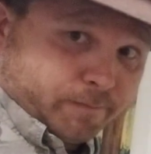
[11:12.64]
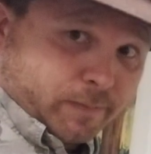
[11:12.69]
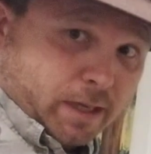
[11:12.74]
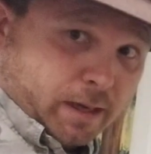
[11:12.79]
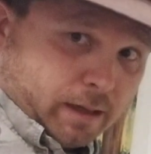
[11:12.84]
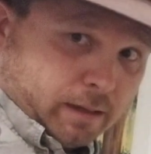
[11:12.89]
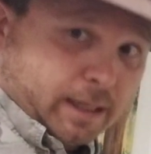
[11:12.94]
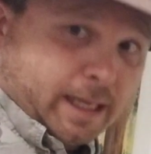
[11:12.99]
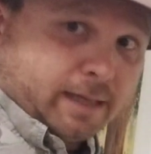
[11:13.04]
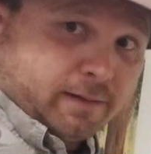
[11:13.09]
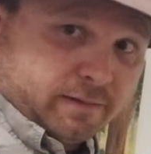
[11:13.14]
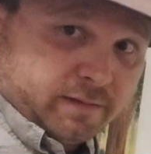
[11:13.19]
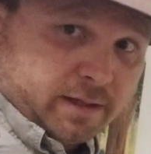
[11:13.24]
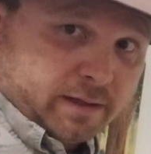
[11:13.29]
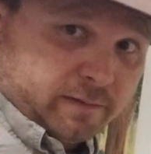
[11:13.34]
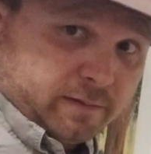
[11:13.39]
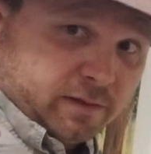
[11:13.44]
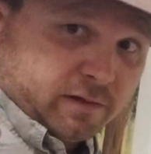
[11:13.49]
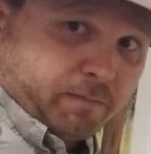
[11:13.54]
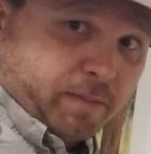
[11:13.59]
late
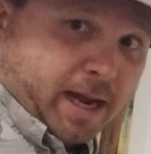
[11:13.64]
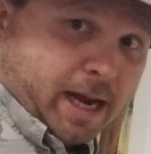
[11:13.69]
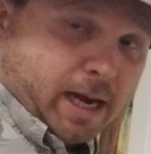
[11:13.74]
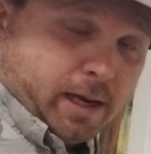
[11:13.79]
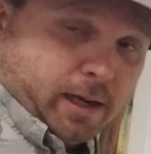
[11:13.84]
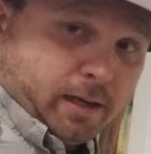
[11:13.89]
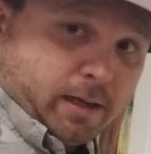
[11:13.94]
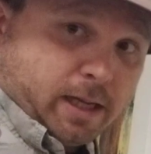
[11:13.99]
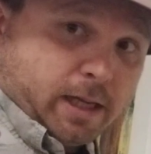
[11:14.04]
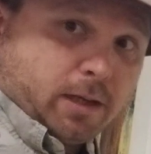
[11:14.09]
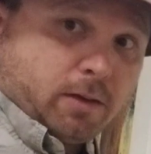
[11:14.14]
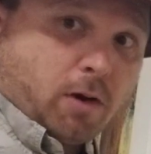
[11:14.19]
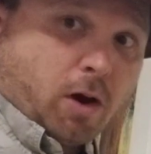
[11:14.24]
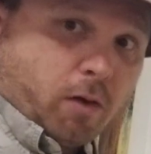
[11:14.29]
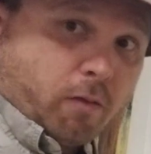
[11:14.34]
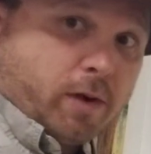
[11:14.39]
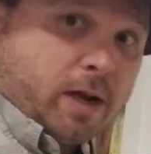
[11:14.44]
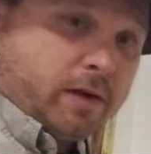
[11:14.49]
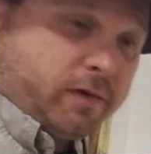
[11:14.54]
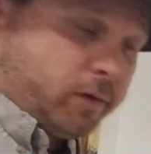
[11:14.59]
60s painting and
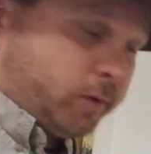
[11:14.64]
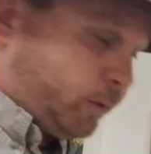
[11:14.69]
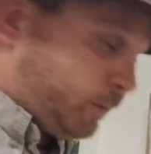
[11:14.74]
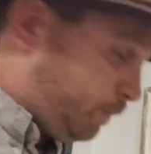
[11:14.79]
original.